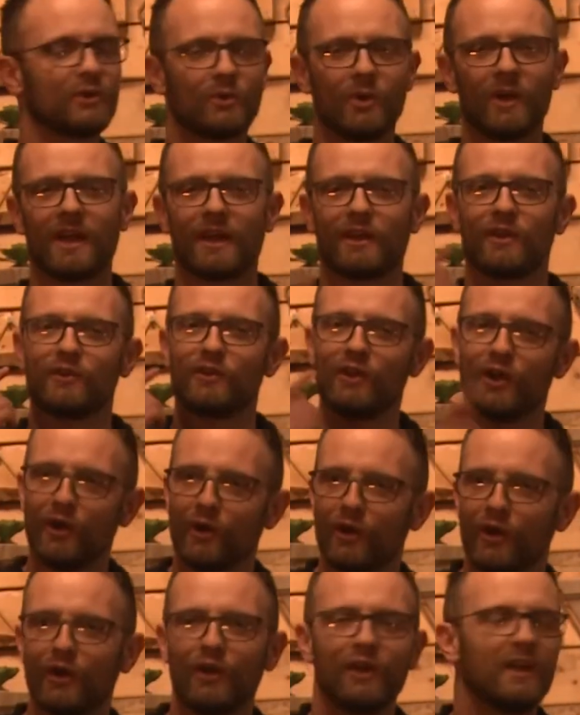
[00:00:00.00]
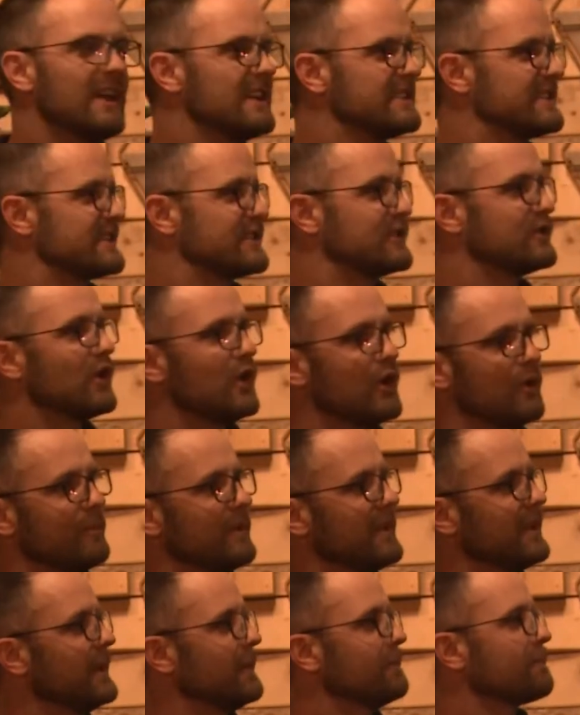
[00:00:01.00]
quick. I don't know her. She doesn't know
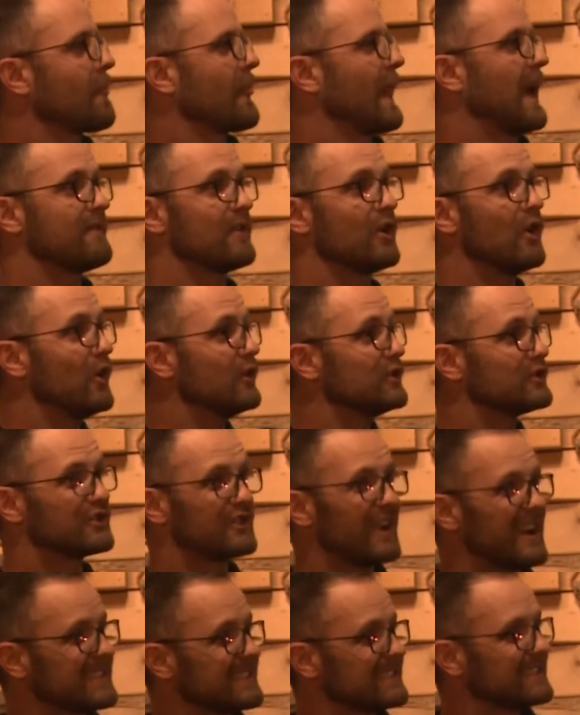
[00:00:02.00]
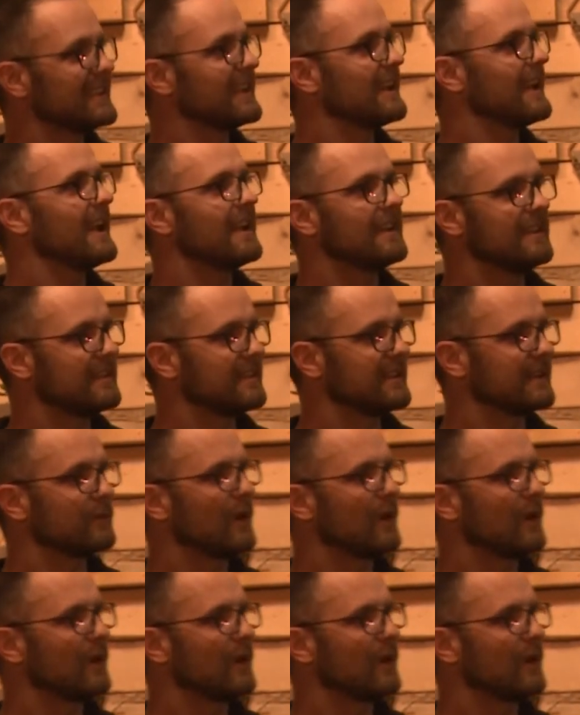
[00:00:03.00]
me. I haven't earned trust, anything.